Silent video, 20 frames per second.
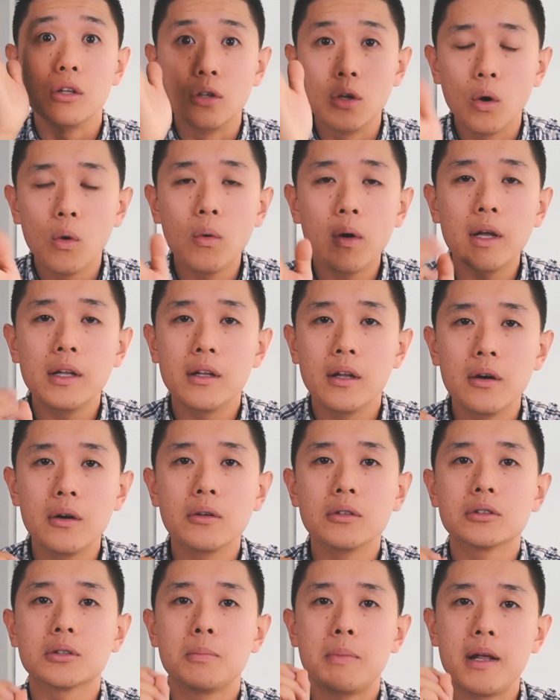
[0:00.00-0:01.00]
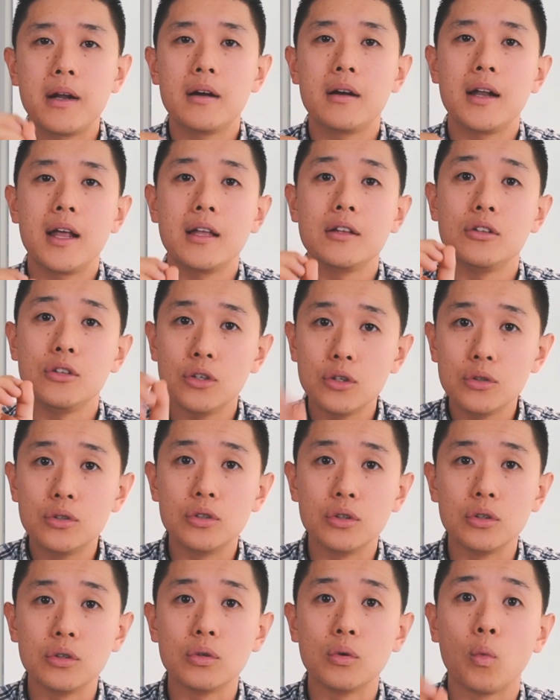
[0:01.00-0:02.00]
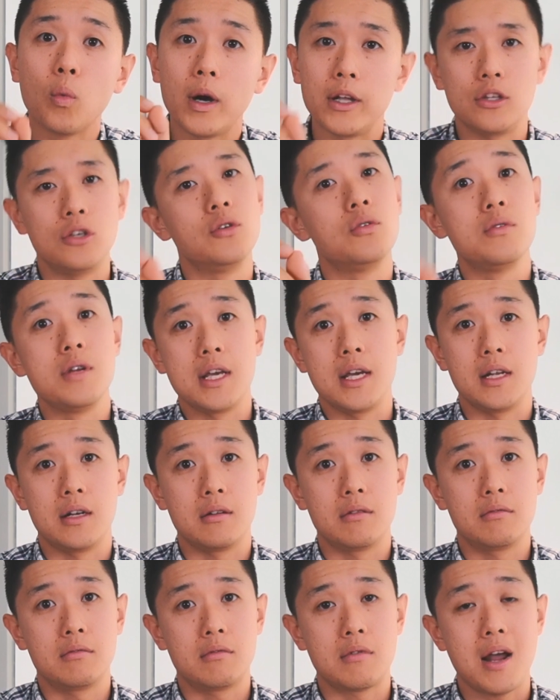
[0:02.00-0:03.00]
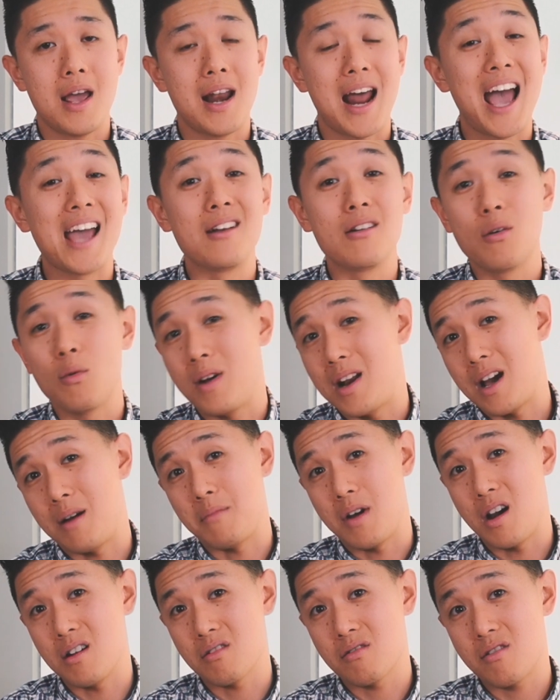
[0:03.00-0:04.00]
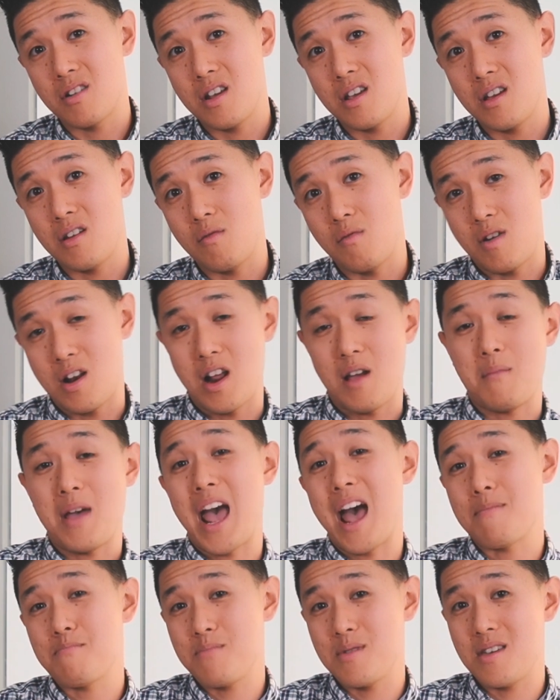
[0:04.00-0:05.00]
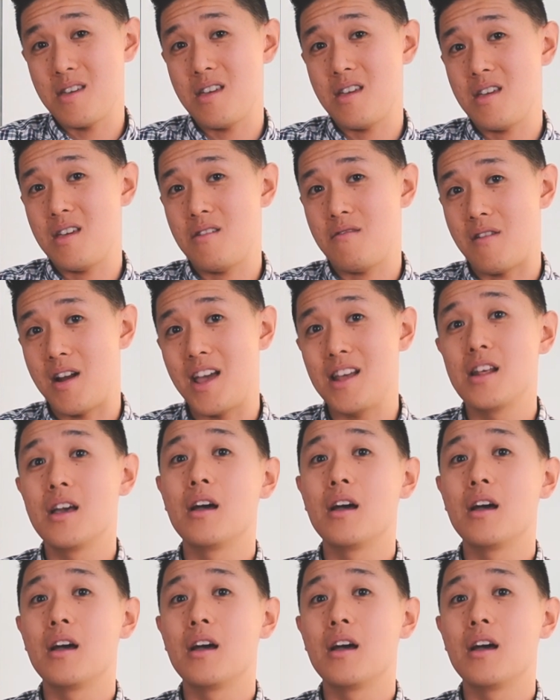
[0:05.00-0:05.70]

No one knows better than you do what you need, right? I know when I'm hungry, when I'm happy, right?